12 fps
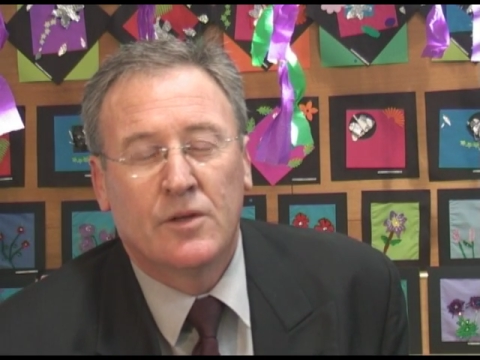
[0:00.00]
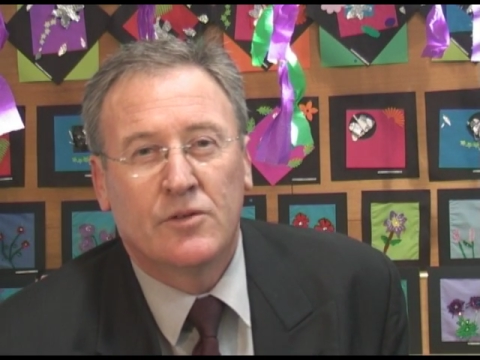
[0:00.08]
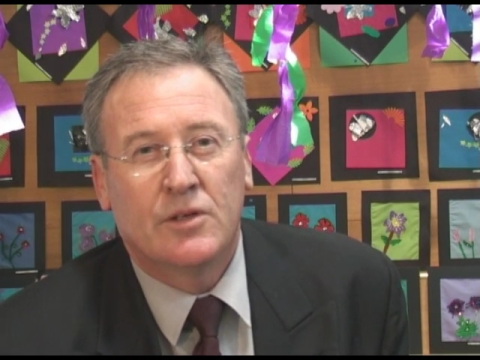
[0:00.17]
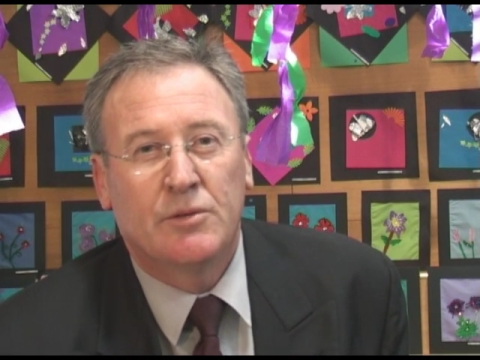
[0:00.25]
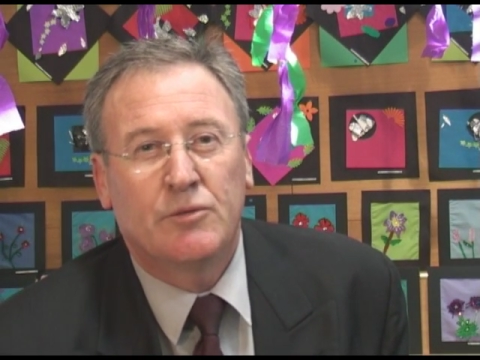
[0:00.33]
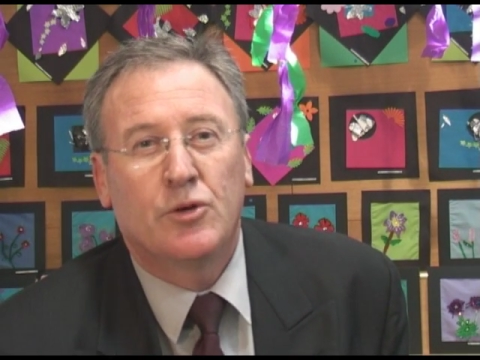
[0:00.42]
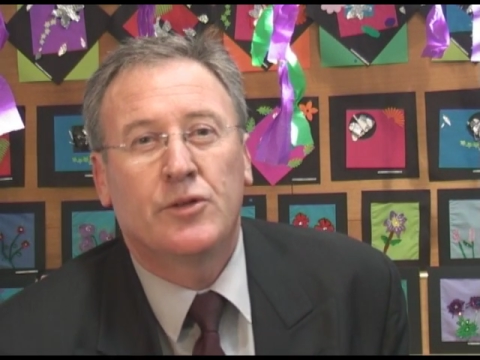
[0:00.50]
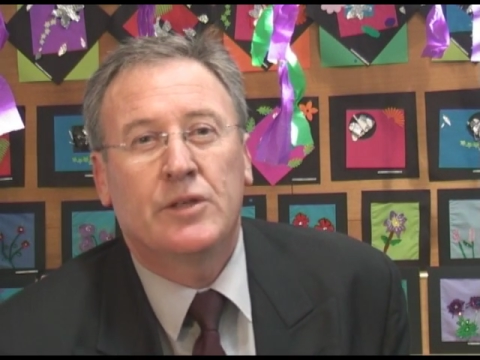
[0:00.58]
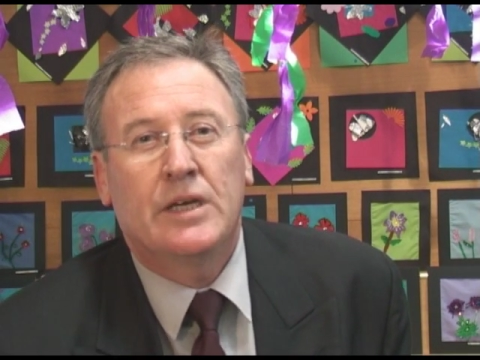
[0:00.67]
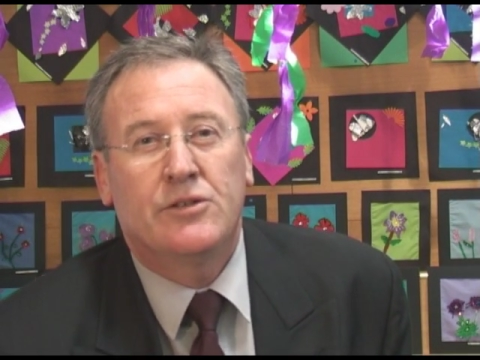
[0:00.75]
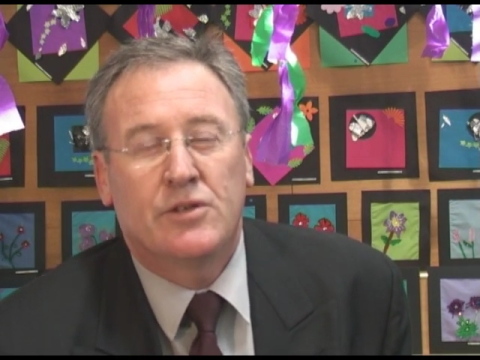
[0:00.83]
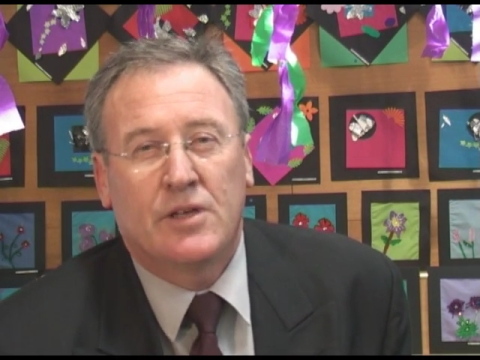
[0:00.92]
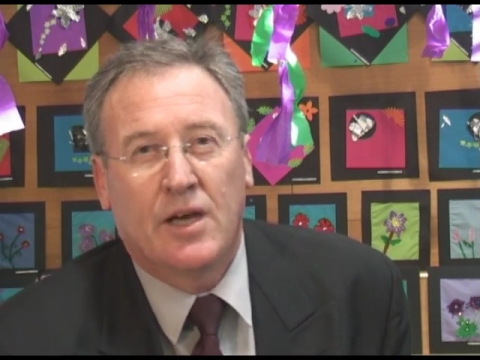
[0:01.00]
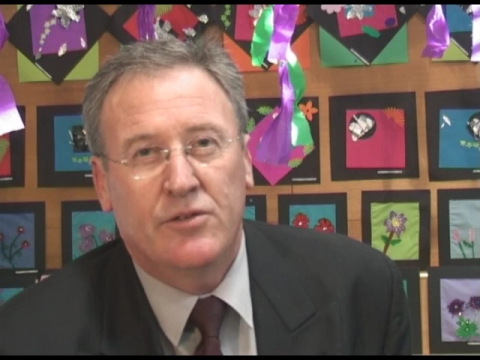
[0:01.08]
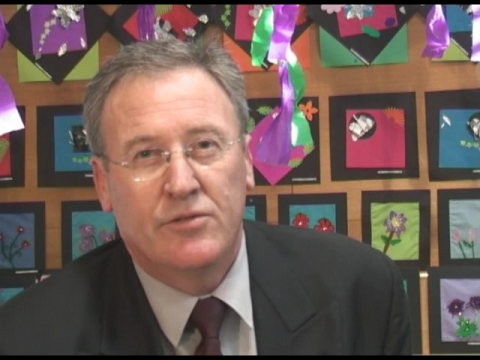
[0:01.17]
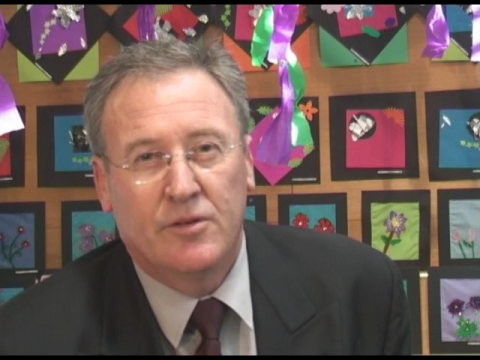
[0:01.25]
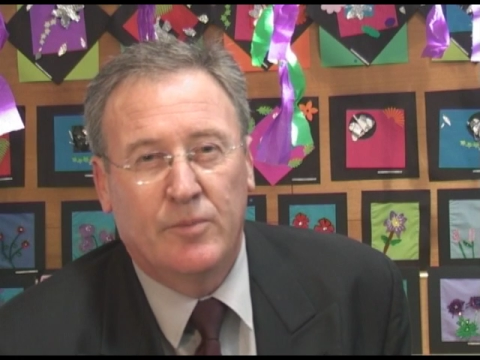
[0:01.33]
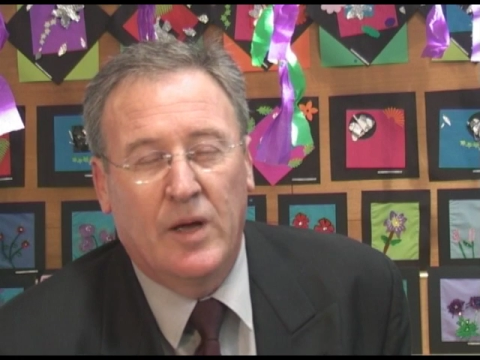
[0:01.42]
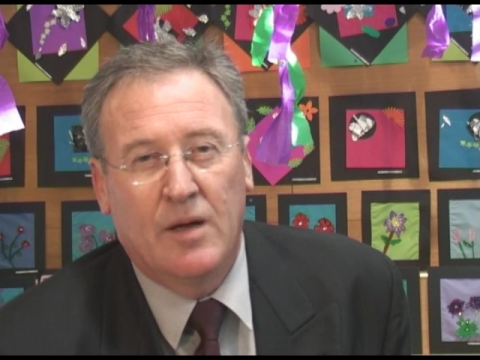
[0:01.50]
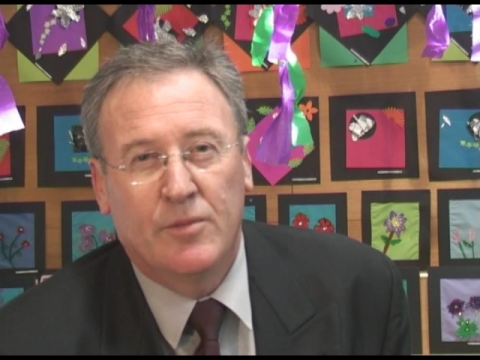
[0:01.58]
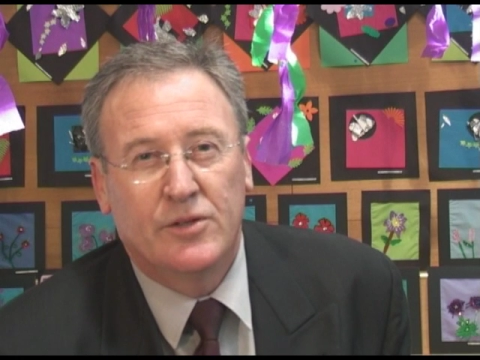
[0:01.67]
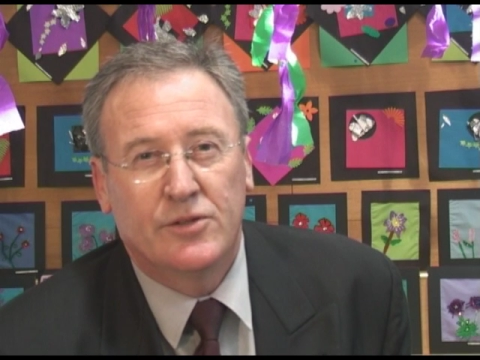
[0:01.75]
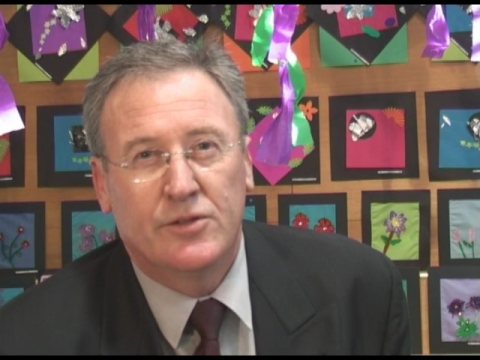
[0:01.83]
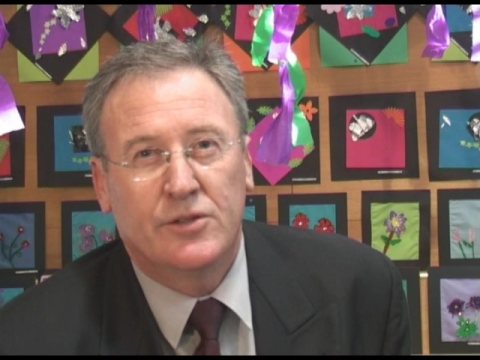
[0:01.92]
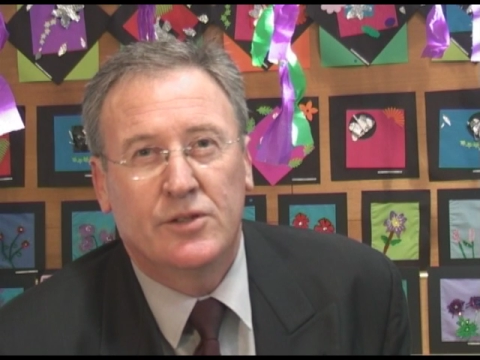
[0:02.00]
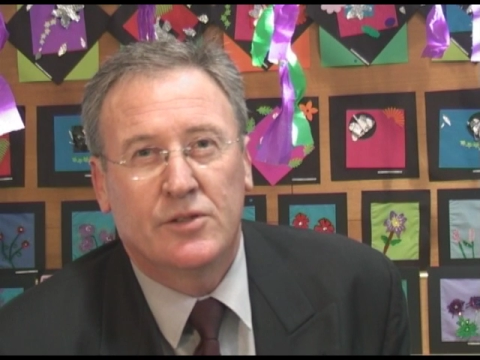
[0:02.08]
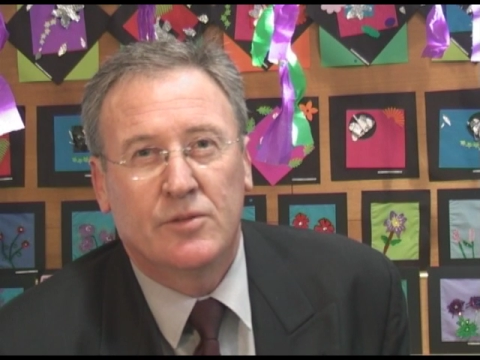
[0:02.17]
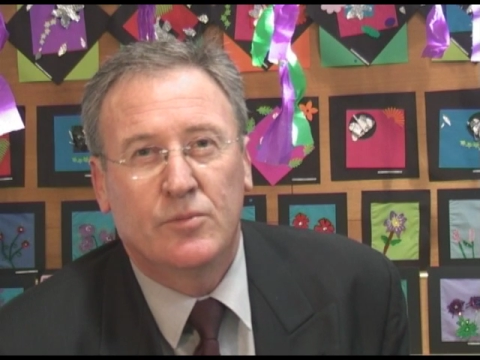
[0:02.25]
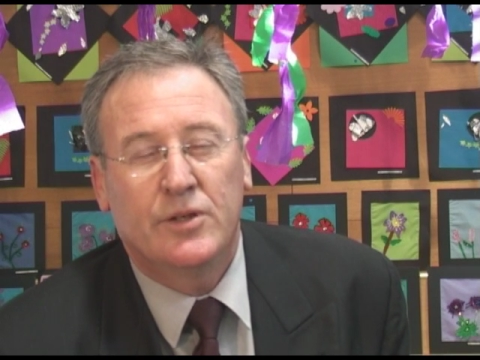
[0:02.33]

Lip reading: So we've got the education department as a system.